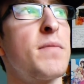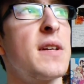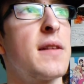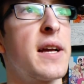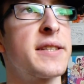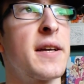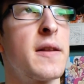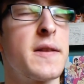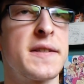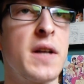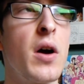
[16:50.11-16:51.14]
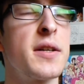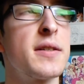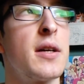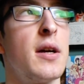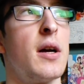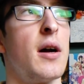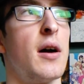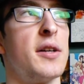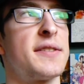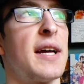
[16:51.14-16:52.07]
like I said in the start,
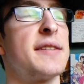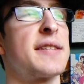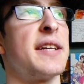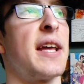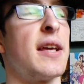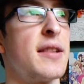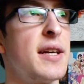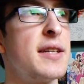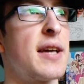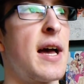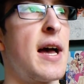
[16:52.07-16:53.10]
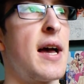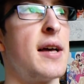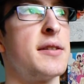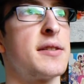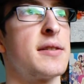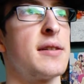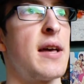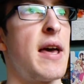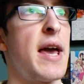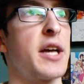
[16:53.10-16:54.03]
Steins Elite has
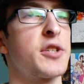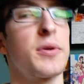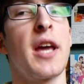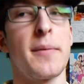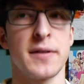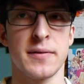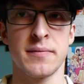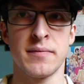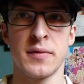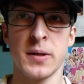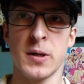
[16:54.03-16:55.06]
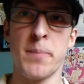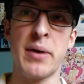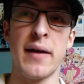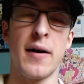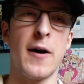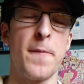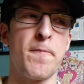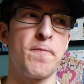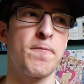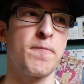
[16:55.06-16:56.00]
extra games
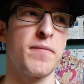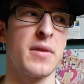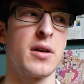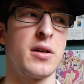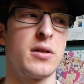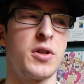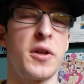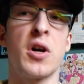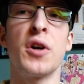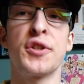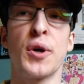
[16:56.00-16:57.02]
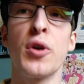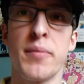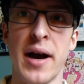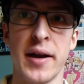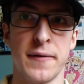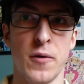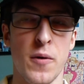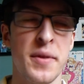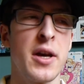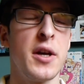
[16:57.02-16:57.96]
to the console you buy it
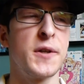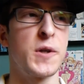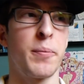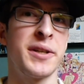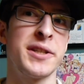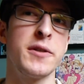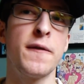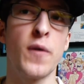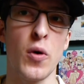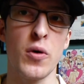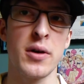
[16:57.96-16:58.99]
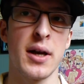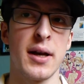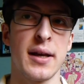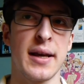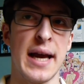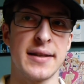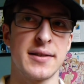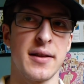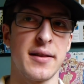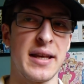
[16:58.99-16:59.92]
for. So PlayStation 4
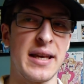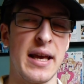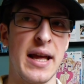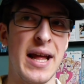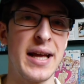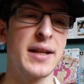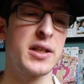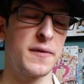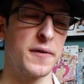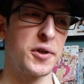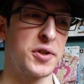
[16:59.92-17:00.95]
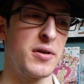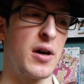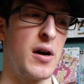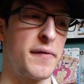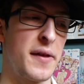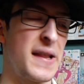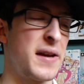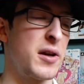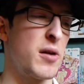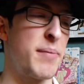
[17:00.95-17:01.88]
gets the English version of the
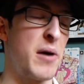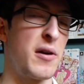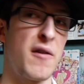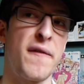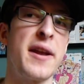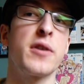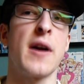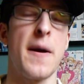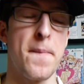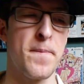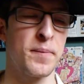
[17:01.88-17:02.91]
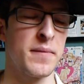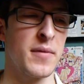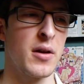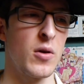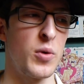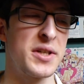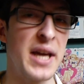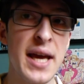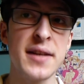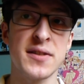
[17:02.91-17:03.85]
linear bounded phonogram,
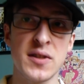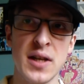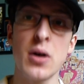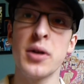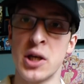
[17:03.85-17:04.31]
which is still in